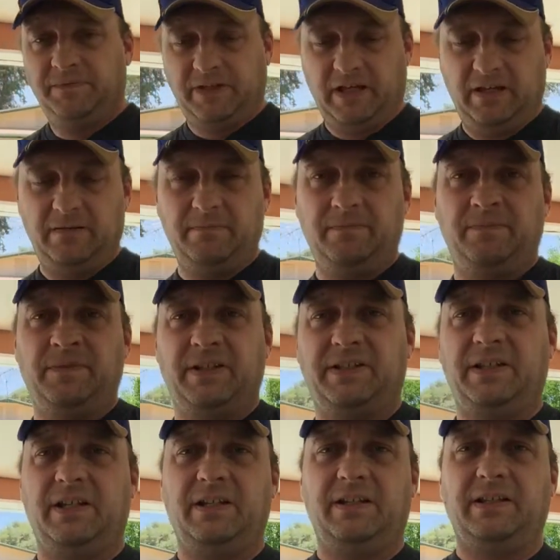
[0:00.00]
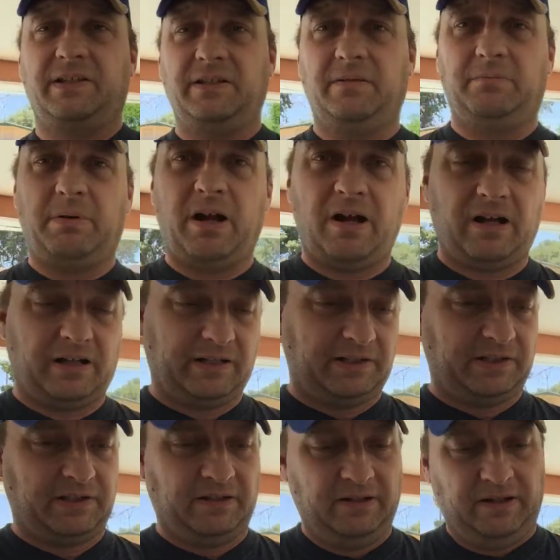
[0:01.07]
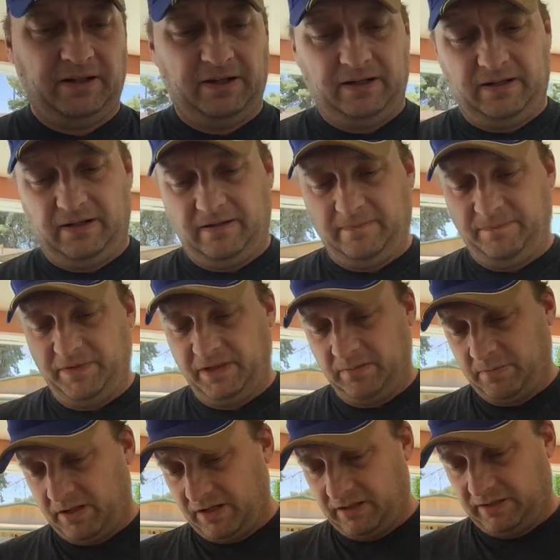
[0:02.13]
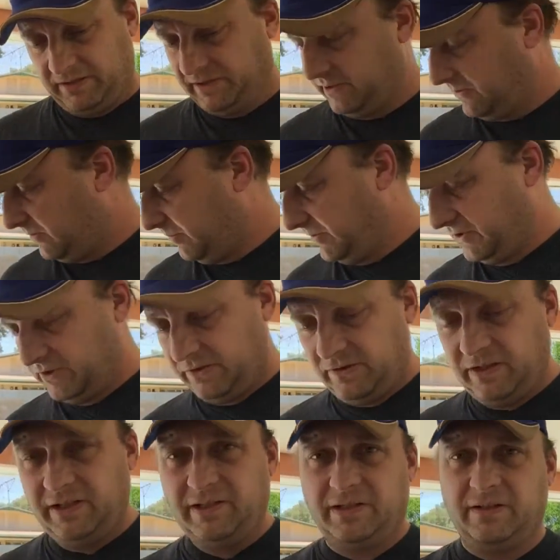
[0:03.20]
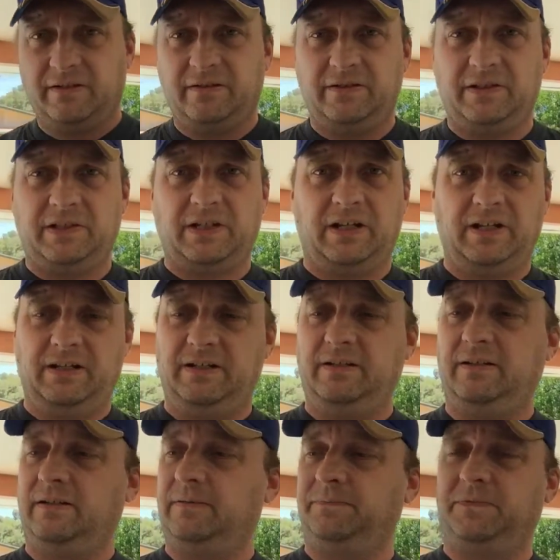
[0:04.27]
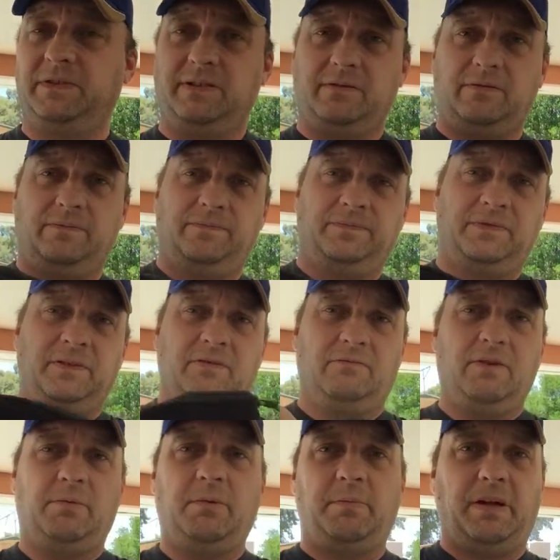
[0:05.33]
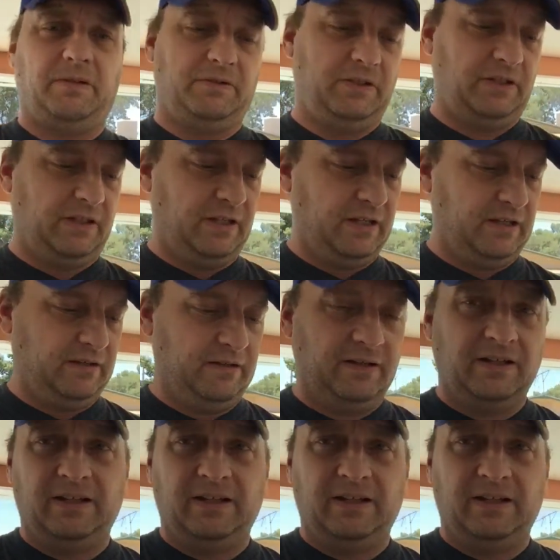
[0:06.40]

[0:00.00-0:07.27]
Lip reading: Came, like I said, in this little box. In the box is a whole bunch of goodies. There's little rubber pouchy thing,